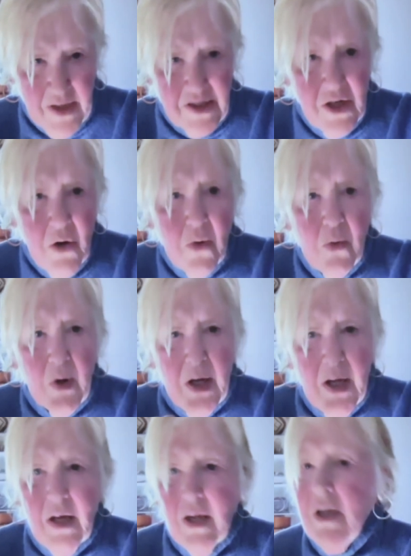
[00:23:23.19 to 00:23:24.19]
So,
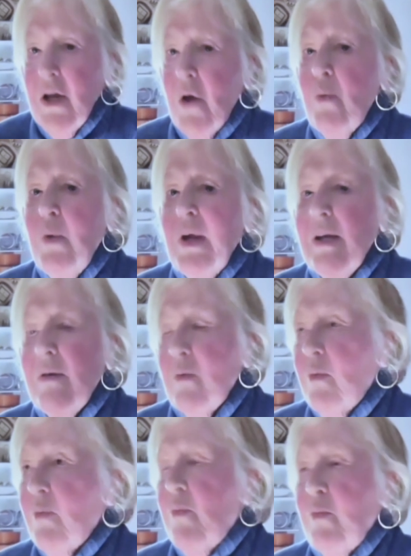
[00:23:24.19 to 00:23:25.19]
we
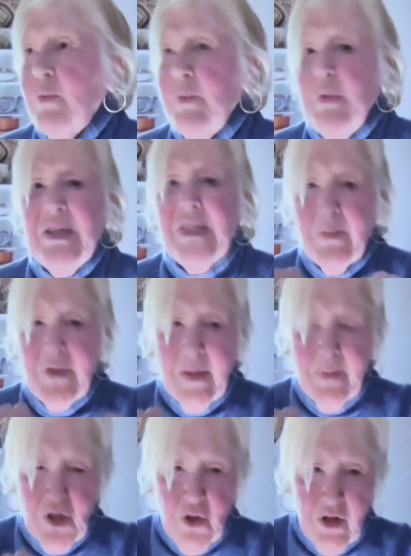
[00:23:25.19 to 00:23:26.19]

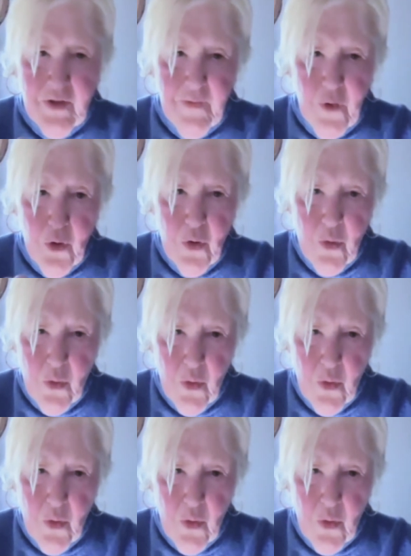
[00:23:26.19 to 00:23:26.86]
sometimes looked for